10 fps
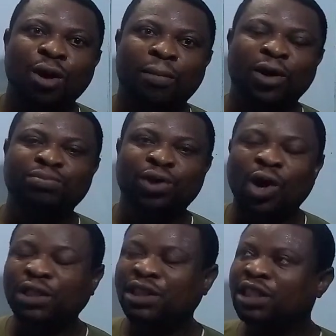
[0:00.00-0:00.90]
But
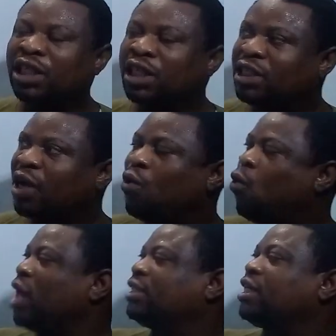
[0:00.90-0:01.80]
because since it is a
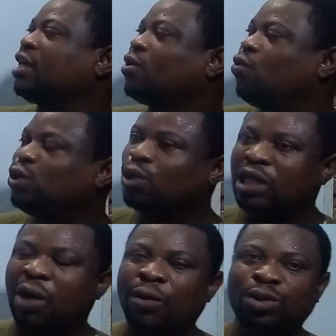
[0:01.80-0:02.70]
quartic
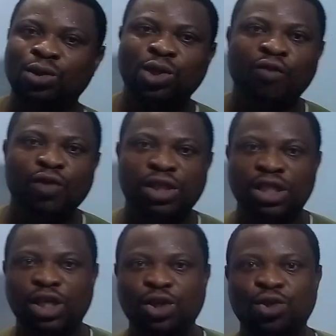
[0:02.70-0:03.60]
equation, I want to solve it
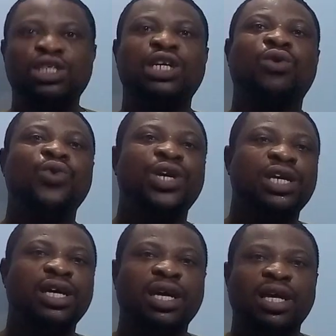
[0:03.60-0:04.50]
in a unique way.
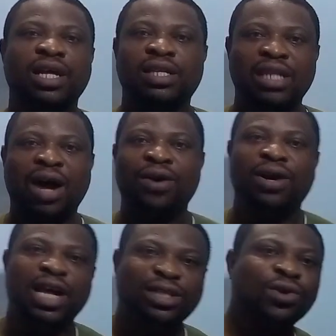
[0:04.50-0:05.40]
Now,
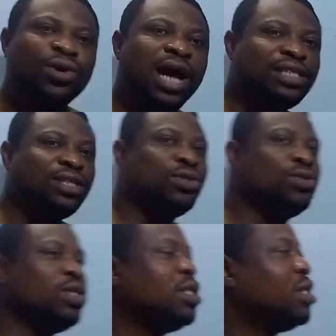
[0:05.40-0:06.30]
let's go right
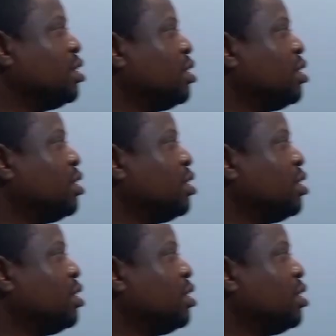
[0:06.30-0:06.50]
into it.